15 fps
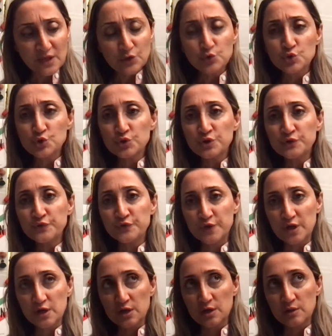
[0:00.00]
to sort of
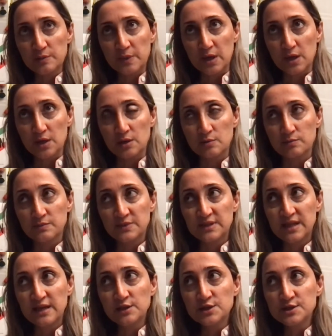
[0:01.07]
uh, uh,
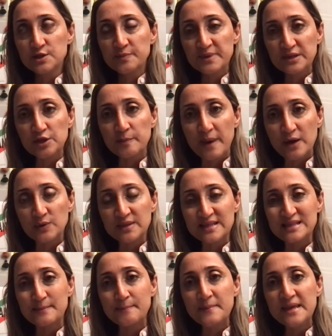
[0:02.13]
tell us a bit about
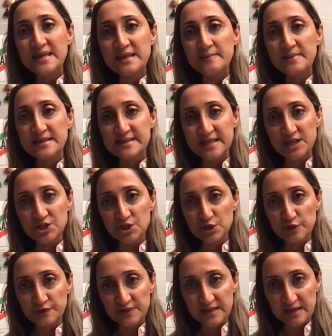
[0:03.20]
this minimization
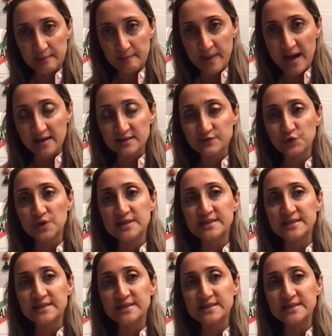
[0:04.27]
of the impact. For